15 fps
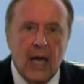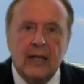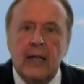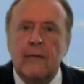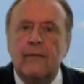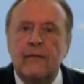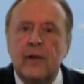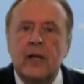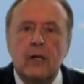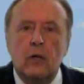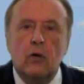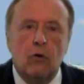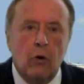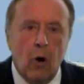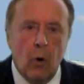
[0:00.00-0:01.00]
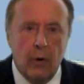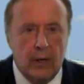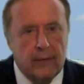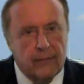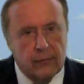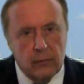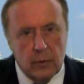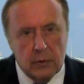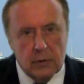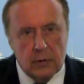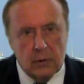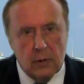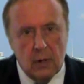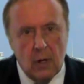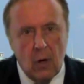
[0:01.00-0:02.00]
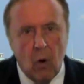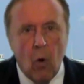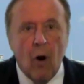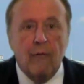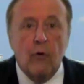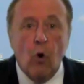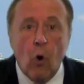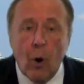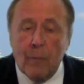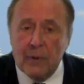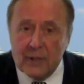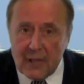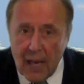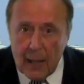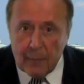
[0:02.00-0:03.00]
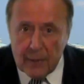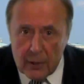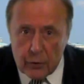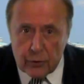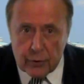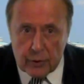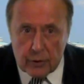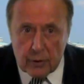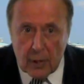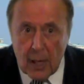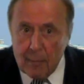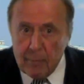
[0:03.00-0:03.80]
They feed and grow and influence off corporate-type interests,